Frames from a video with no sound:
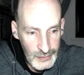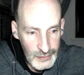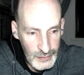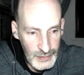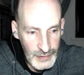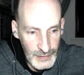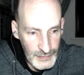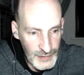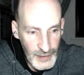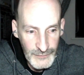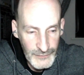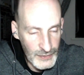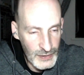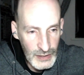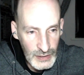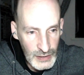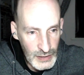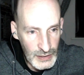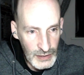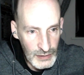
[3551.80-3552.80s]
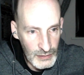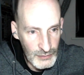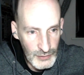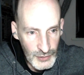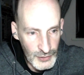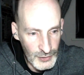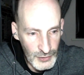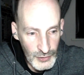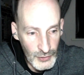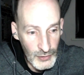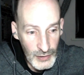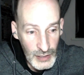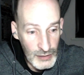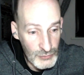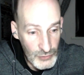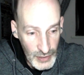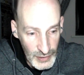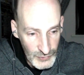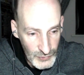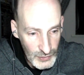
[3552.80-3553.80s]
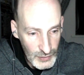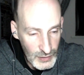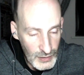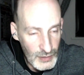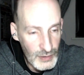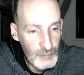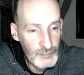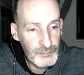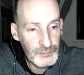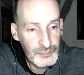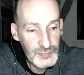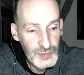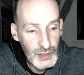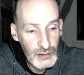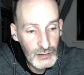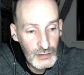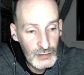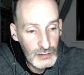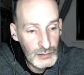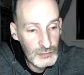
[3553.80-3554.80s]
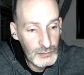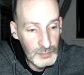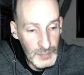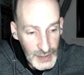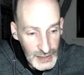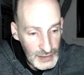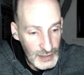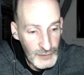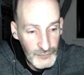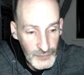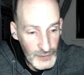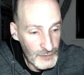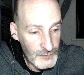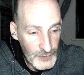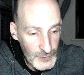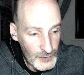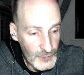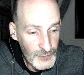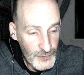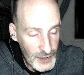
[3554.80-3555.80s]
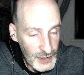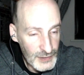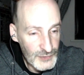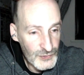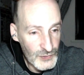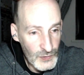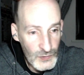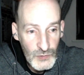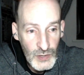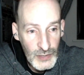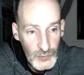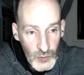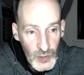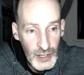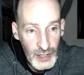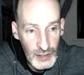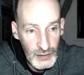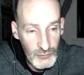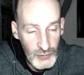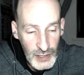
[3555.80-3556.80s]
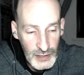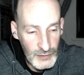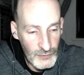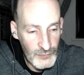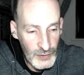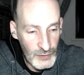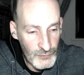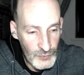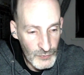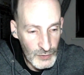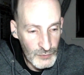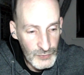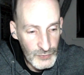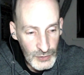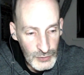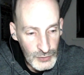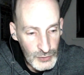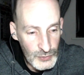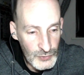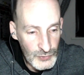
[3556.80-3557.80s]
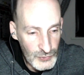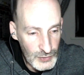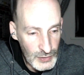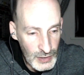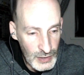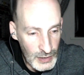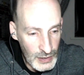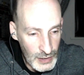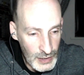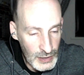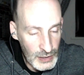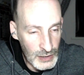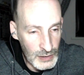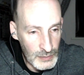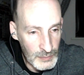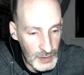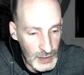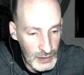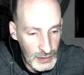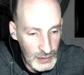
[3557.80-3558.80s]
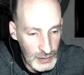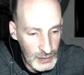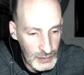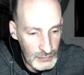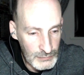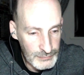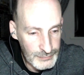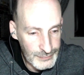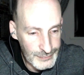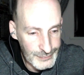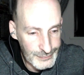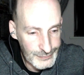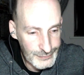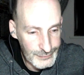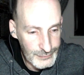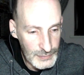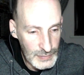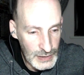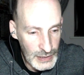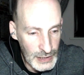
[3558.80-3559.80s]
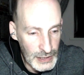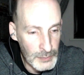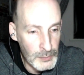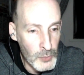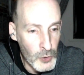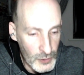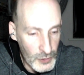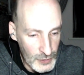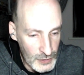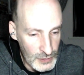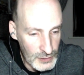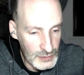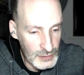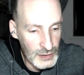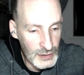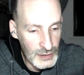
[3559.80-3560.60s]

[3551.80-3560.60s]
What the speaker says: definitely you're at risk. But if you do things the right way, right? If you use any modern